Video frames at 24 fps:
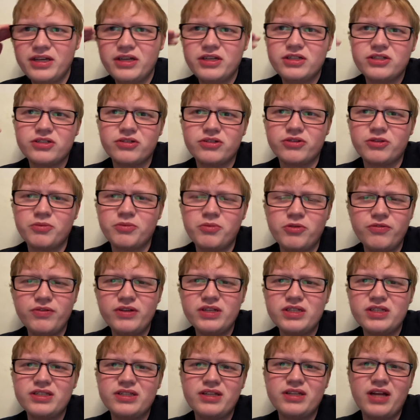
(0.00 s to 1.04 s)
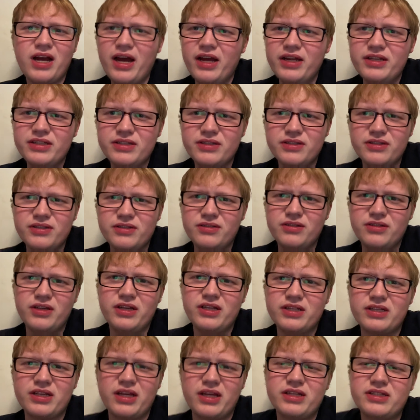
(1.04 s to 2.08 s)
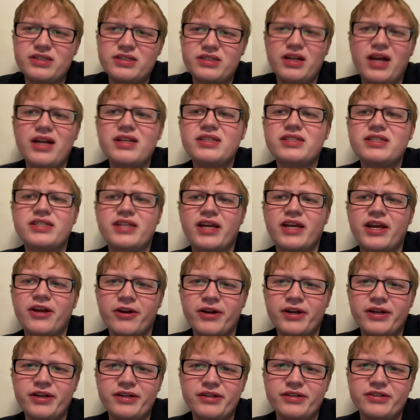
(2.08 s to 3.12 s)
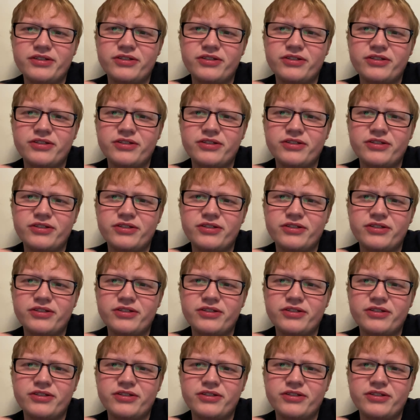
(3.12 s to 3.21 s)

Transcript: So the movie's not, it's not scary.